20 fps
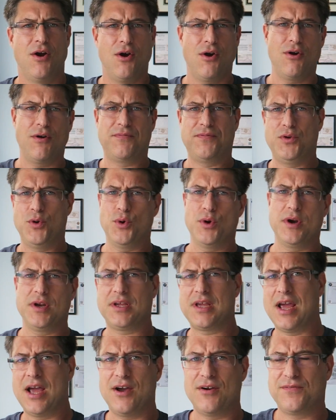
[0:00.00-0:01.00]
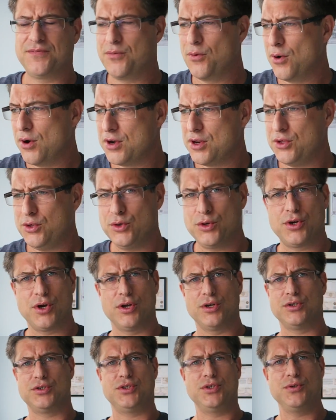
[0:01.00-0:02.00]
oh, if you were in California, you
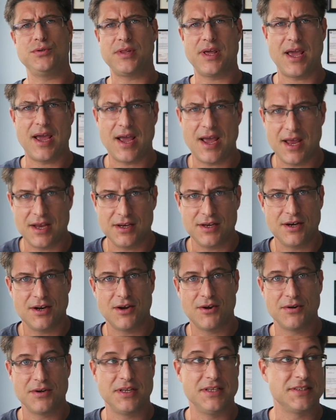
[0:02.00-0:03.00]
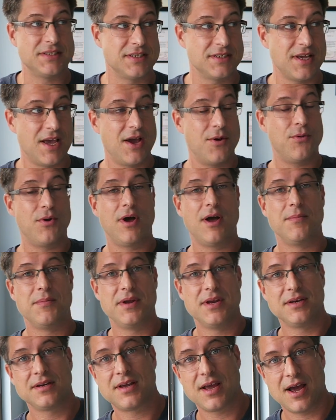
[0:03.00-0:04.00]
couldn't do that, you know, and he says, yeah, well, I'm
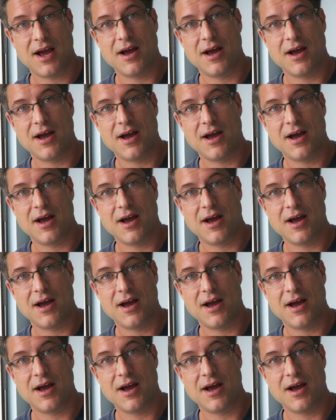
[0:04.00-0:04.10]
in,